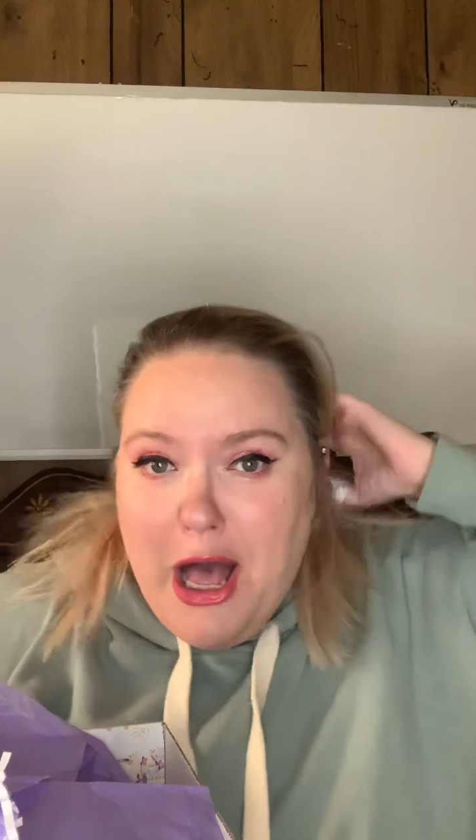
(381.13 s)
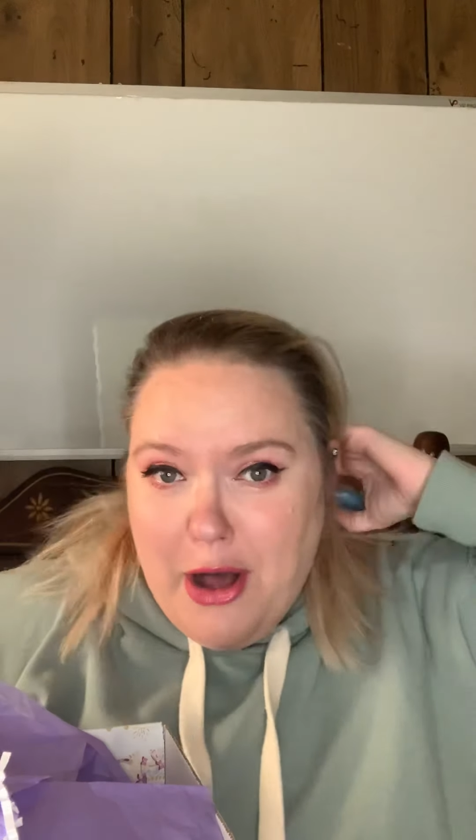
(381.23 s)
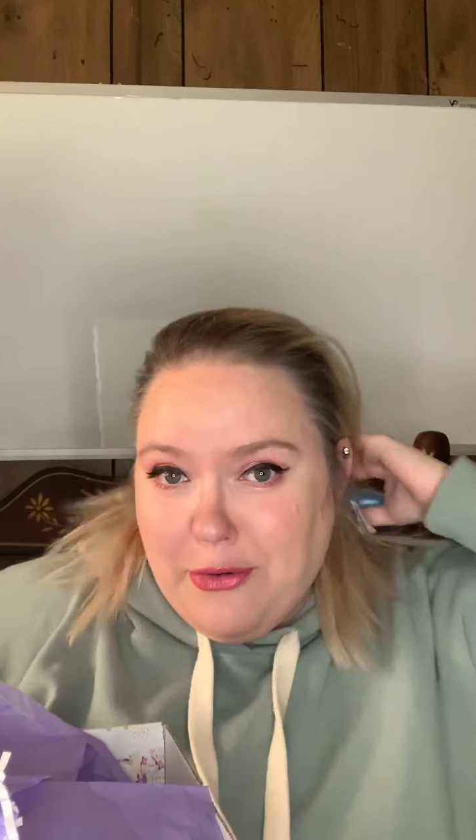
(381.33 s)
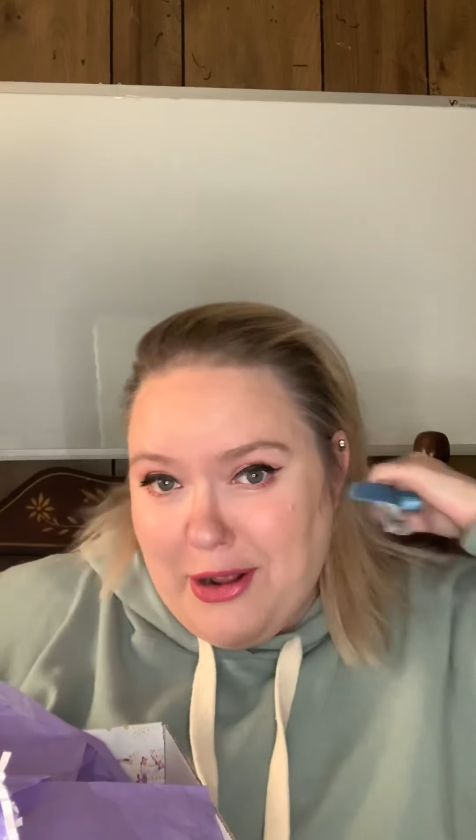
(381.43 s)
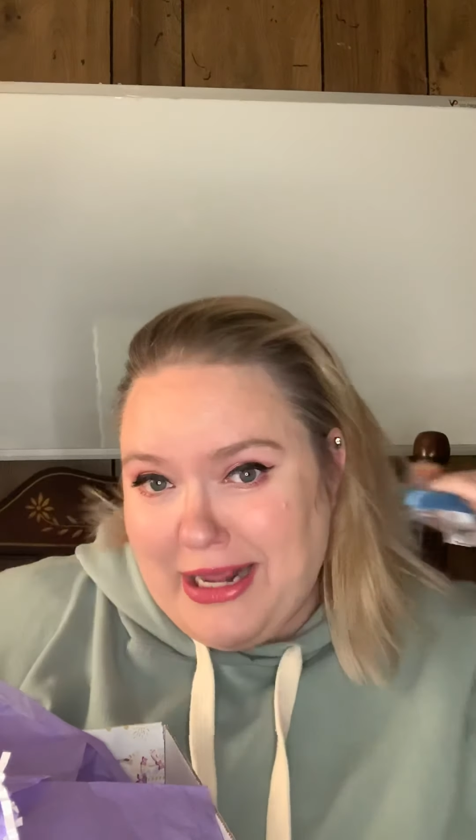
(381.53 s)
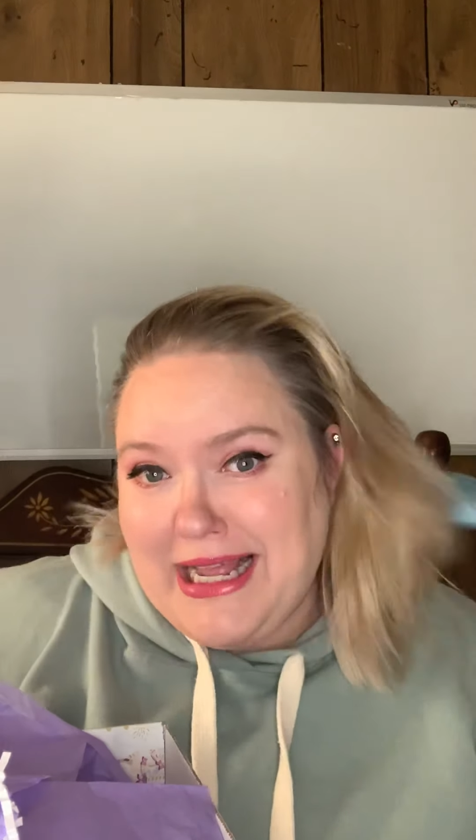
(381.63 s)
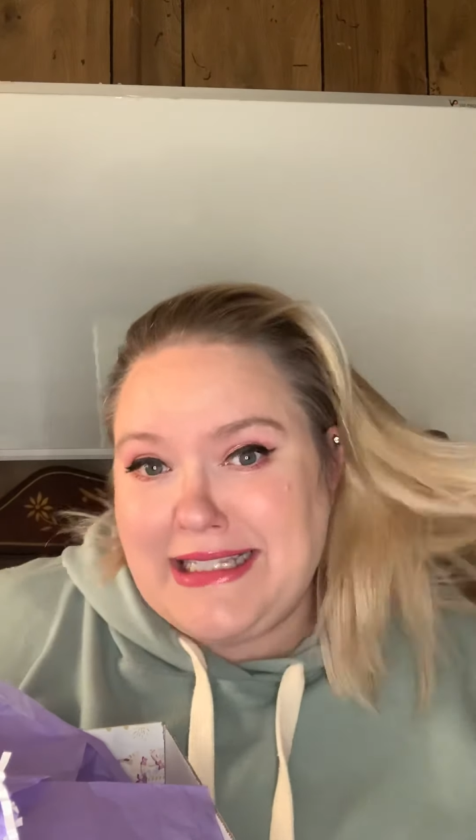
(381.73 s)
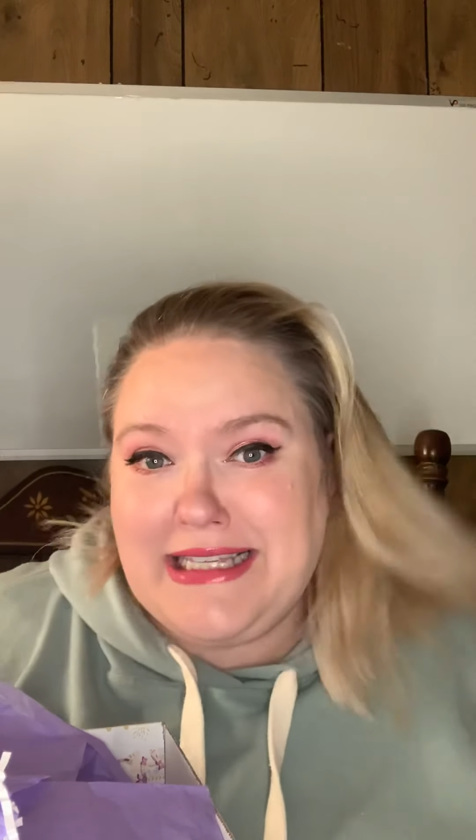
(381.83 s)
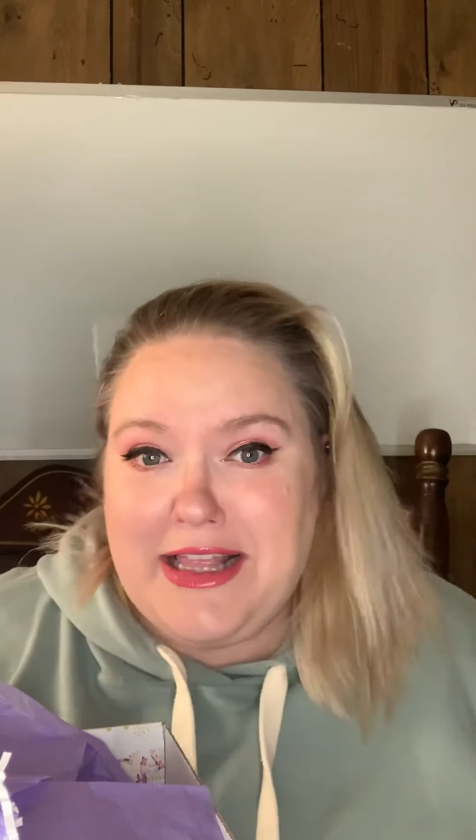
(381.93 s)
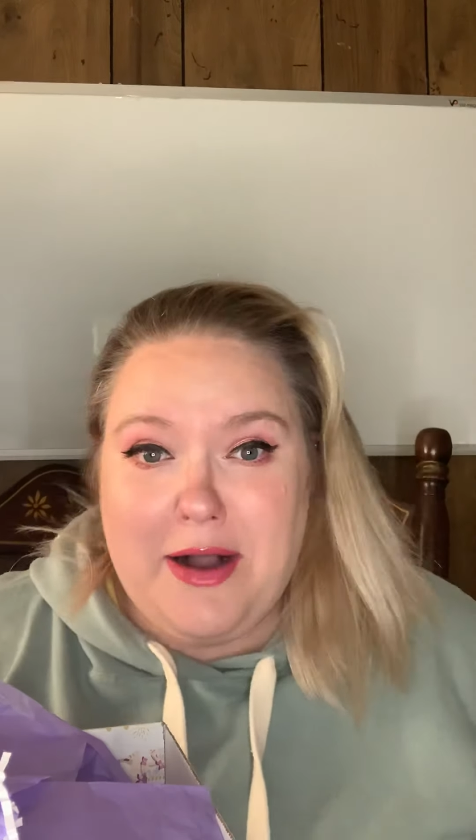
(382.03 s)
Hold on. I got to
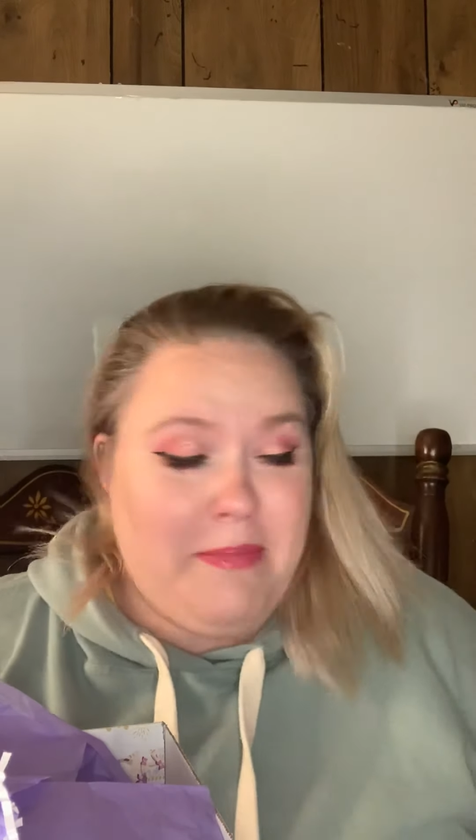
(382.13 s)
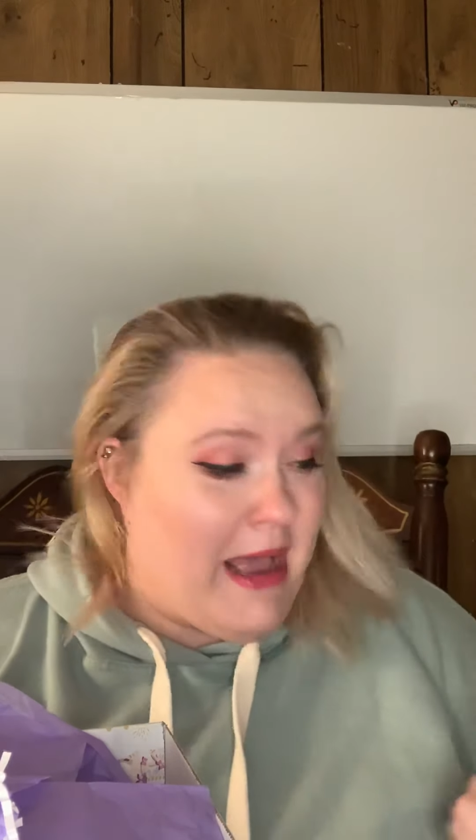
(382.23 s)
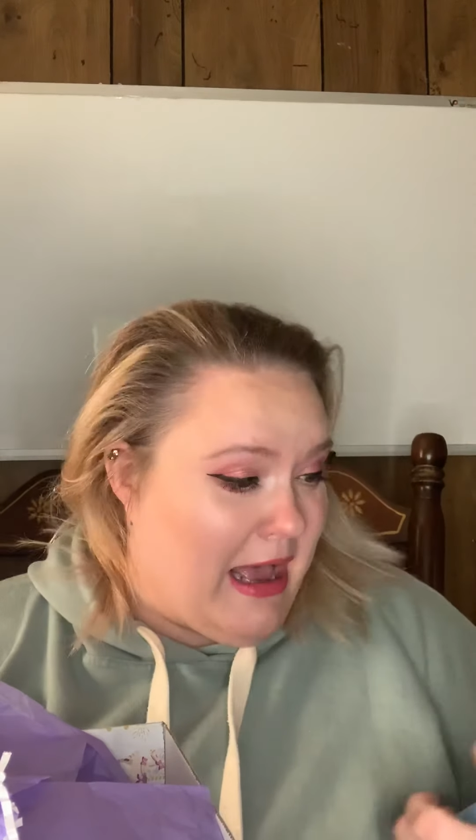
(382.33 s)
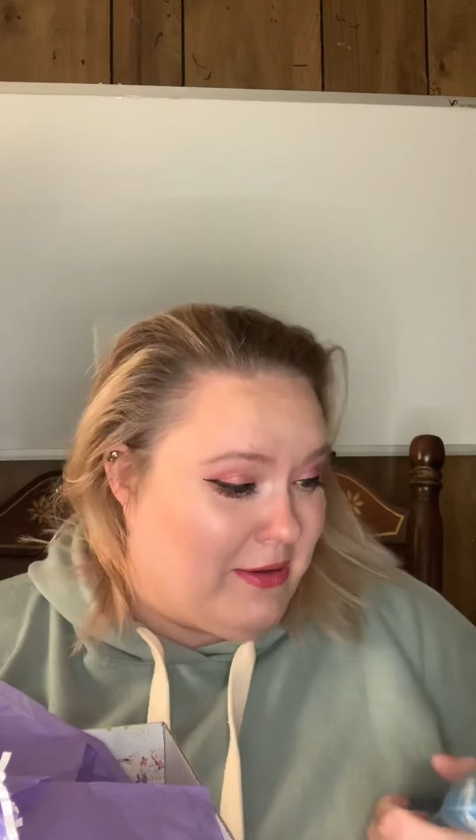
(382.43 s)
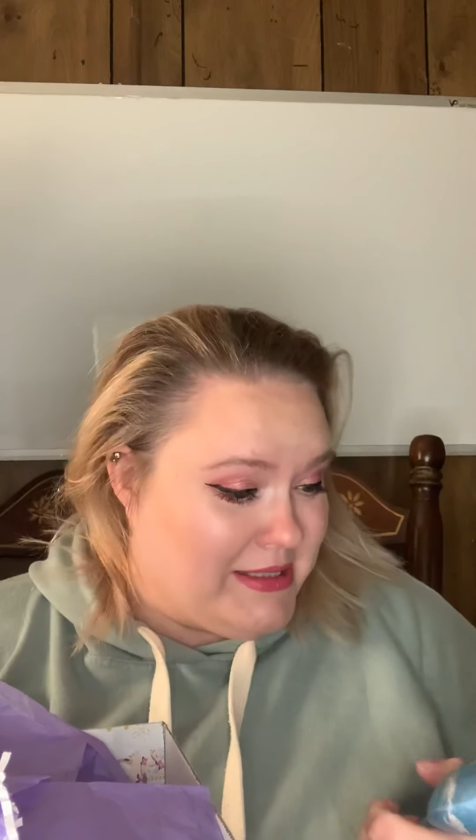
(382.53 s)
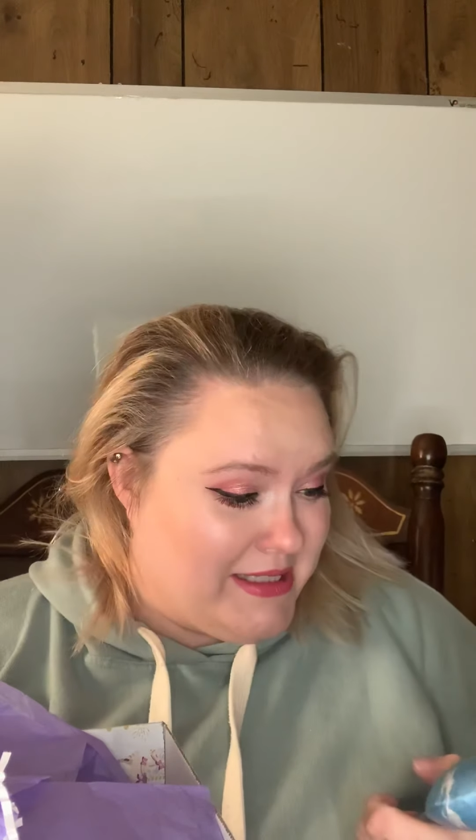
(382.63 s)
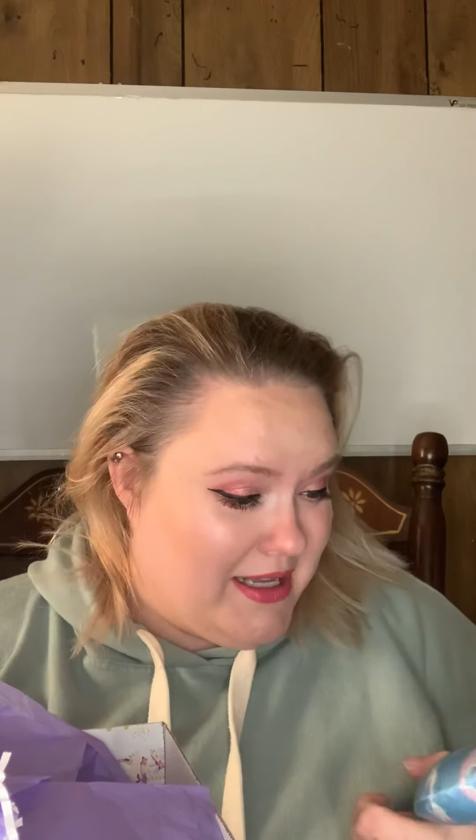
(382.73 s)
see the up house.